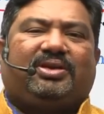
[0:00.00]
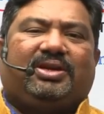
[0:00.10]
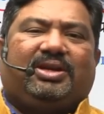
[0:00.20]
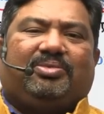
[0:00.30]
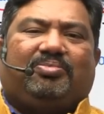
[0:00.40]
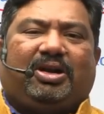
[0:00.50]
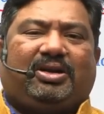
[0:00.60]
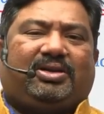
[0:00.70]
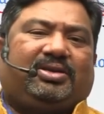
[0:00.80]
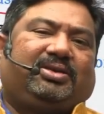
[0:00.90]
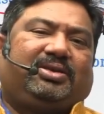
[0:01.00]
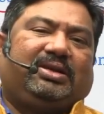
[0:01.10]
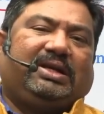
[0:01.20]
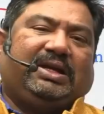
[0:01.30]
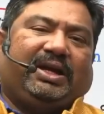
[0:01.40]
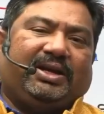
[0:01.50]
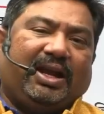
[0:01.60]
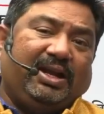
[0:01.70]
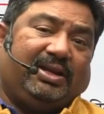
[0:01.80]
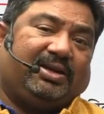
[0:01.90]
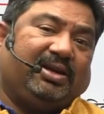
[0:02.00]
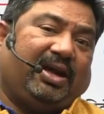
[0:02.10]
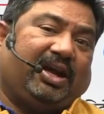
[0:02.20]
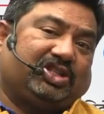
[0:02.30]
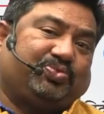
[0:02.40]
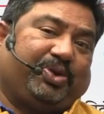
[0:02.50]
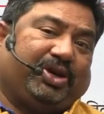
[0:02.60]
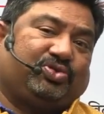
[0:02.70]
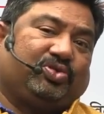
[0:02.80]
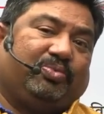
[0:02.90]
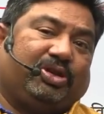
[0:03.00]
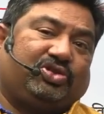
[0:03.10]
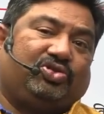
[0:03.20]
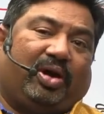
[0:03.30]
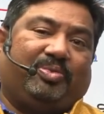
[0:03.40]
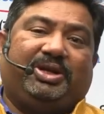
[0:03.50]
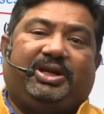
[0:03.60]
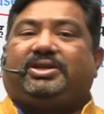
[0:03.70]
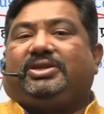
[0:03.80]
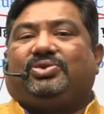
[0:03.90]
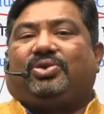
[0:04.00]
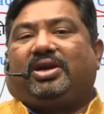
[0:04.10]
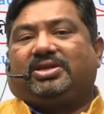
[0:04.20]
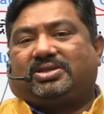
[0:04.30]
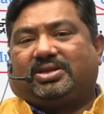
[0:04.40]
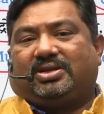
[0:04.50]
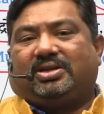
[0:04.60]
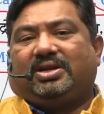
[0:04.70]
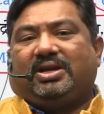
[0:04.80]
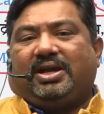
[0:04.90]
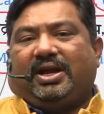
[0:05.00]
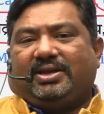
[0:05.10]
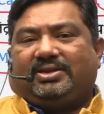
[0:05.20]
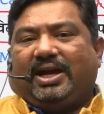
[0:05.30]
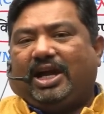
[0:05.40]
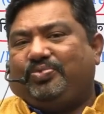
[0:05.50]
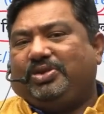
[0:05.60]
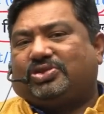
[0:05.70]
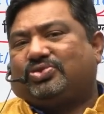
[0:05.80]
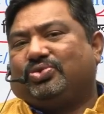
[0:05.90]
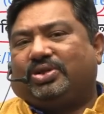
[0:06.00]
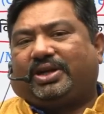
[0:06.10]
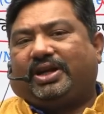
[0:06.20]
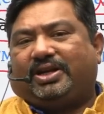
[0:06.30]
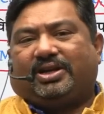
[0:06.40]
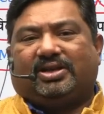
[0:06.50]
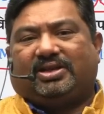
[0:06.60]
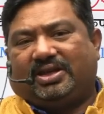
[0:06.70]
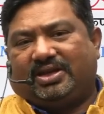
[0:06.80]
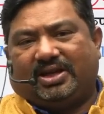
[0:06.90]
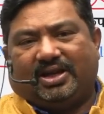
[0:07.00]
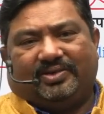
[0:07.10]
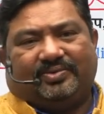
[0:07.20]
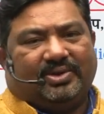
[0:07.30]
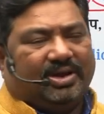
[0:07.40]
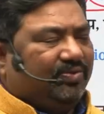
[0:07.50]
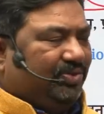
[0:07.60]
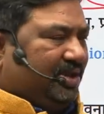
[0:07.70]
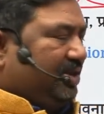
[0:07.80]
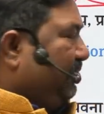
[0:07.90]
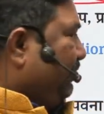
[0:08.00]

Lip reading: But analytical aspects must dominate in your answer, and that will show the critical thinking within you.